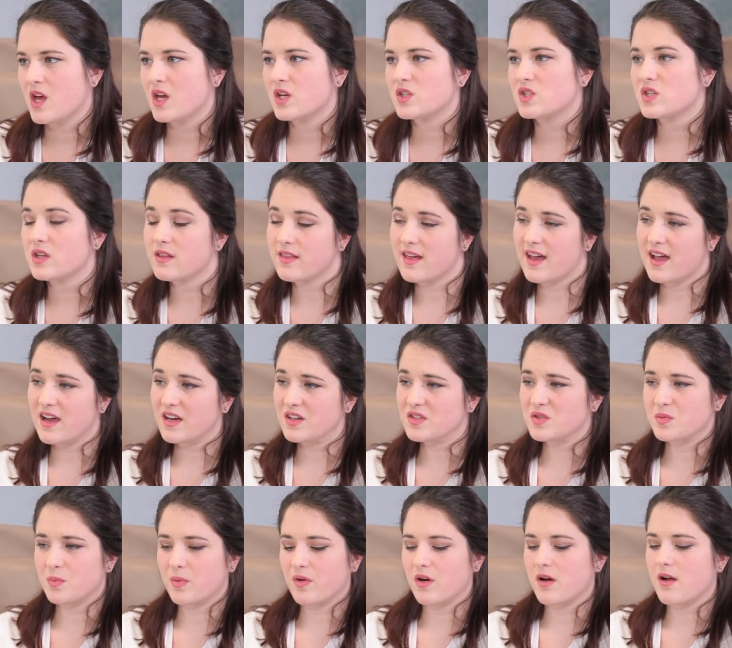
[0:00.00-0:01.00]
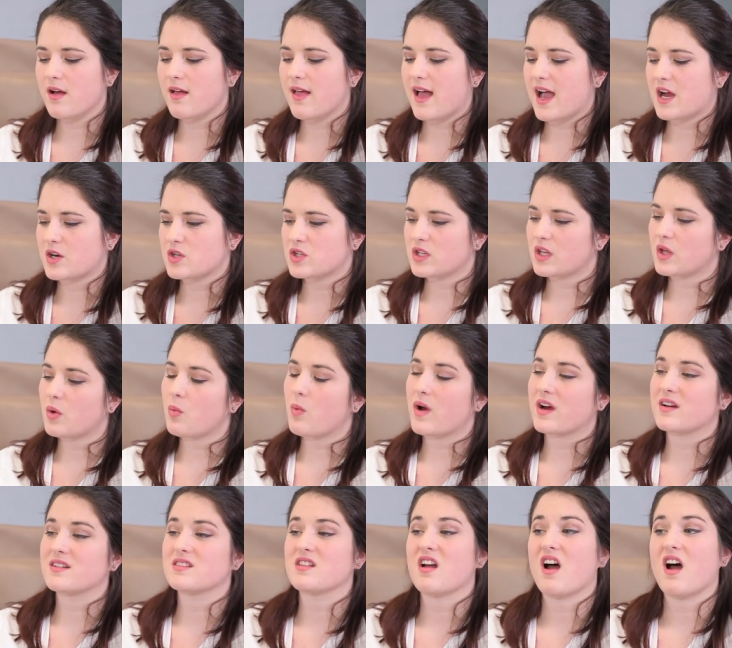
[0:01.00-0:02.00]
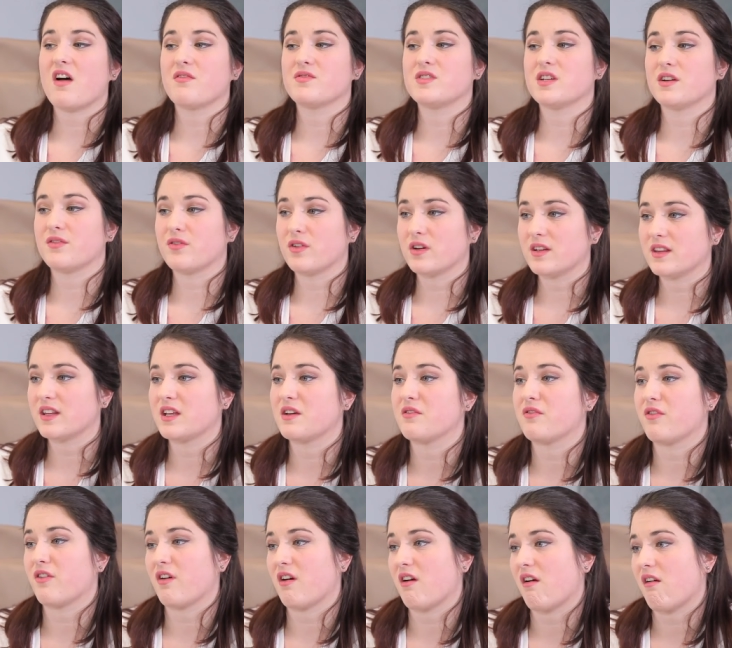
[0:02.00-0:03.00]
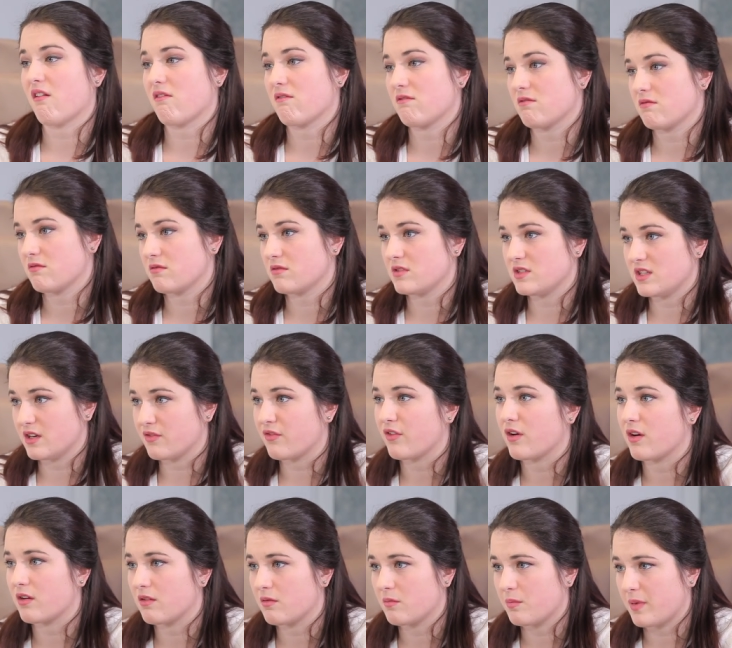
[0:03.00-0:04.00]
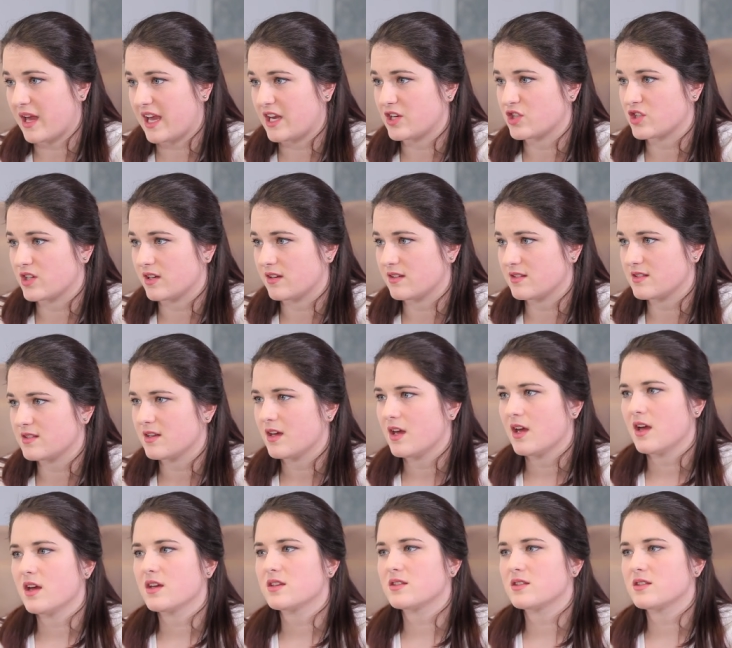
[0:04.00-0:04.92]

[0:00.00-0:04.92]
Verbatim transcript: So the Exparel actually wears off differently for different patients. Oh.